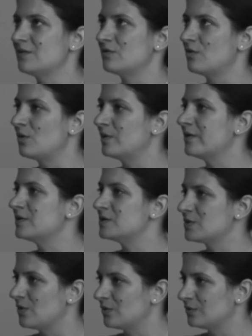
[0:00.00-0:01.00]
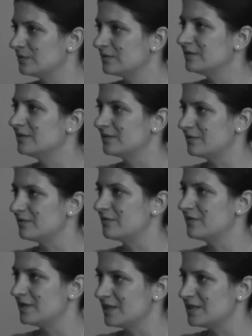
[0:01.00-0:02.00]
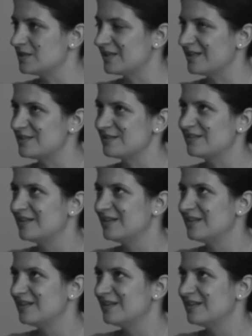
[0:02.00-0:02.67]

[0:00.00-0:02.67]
the role and the soul of the educator.